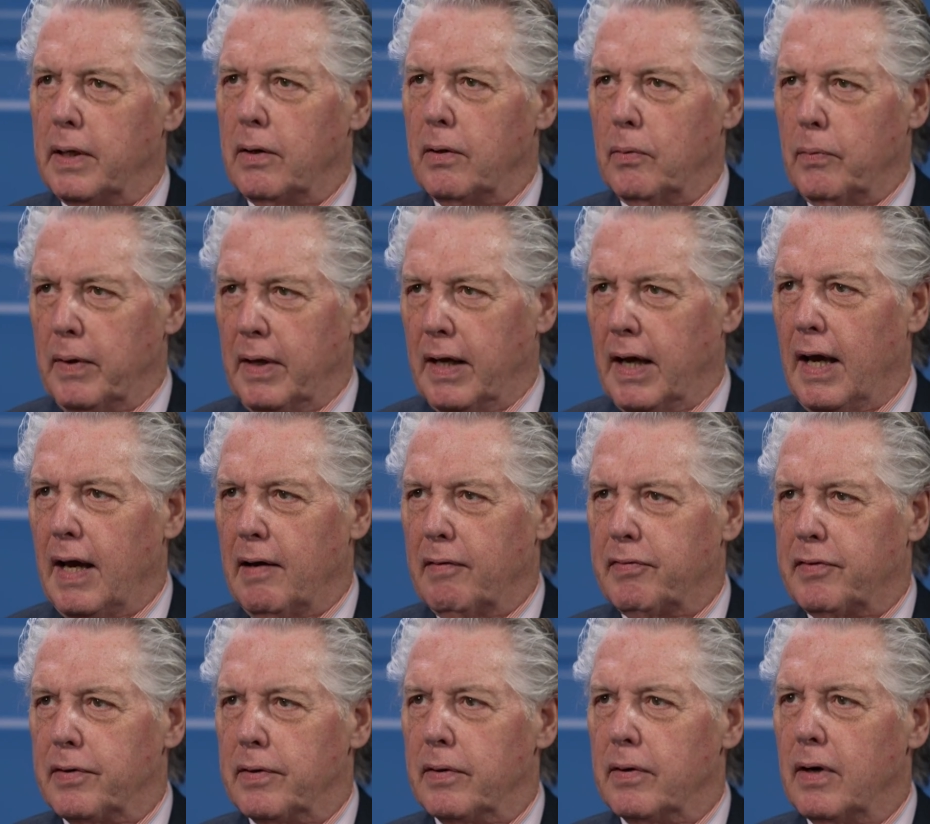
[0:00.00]
and the week
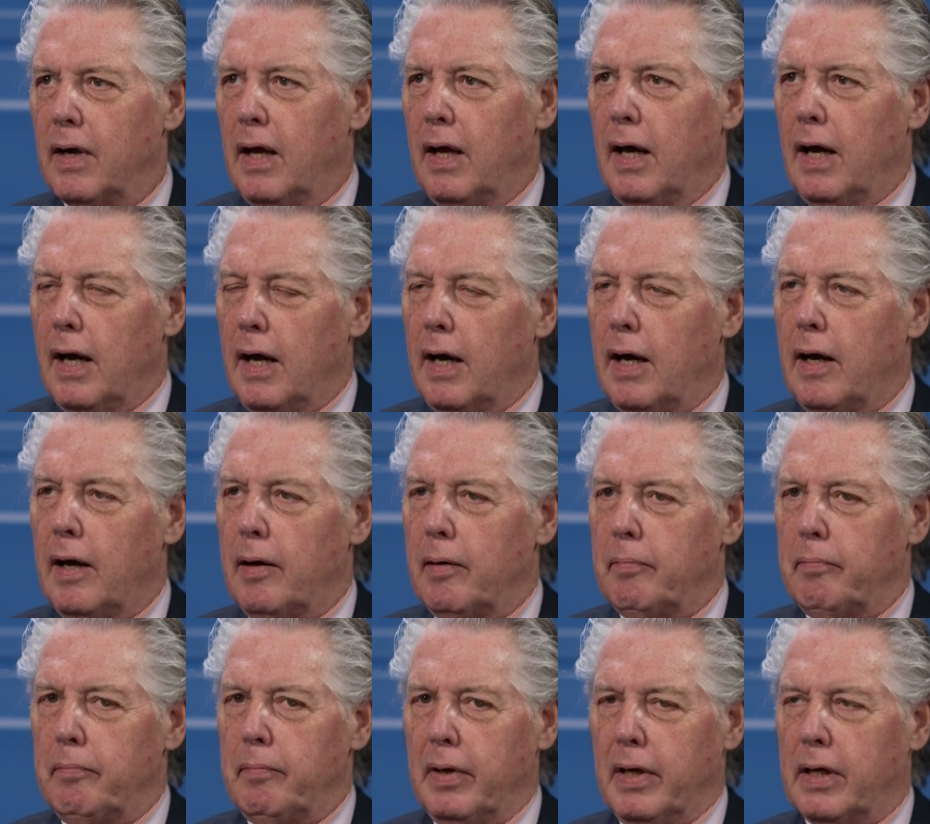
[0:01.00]
after
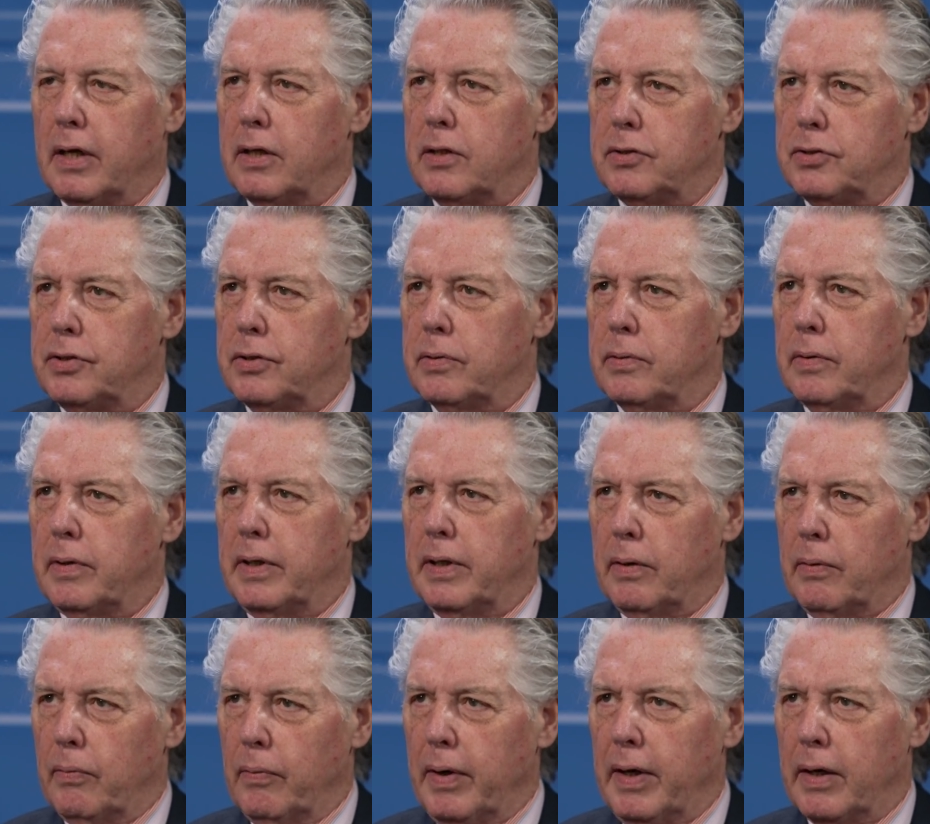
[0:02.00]
because you're in
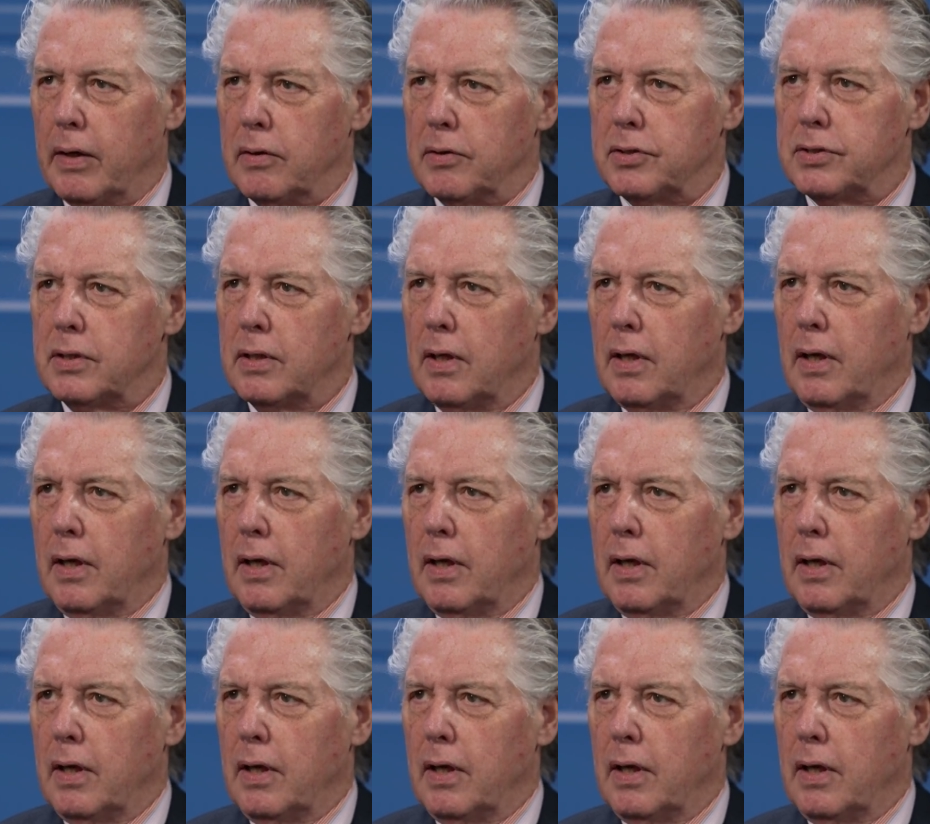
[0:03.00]
arrears.